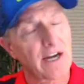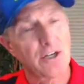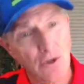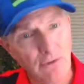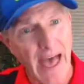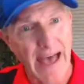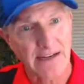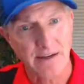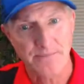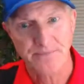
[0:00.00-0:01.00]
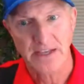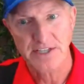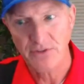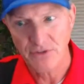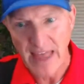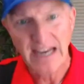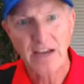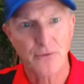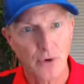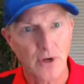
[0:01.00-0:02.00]
to do that.
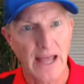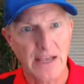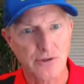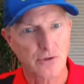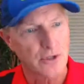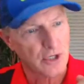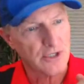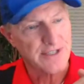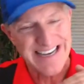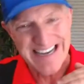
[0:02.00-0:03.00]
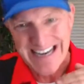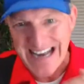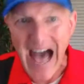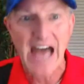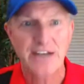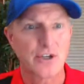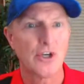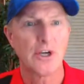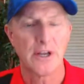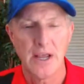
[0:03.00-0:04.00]
Synthetic fertilizers are just not
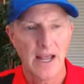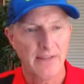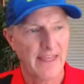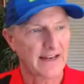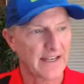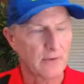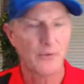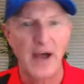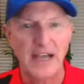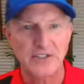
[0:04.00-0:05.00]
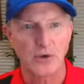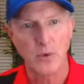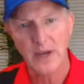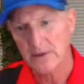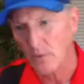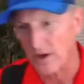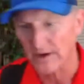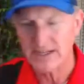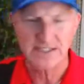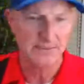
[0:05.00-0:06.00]
good. They liquefy so quick, water
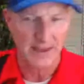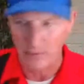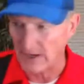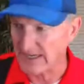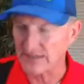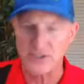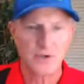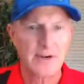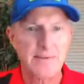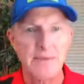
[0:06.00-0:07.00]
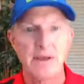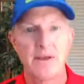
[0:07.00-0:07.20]
hits them, they run downstream.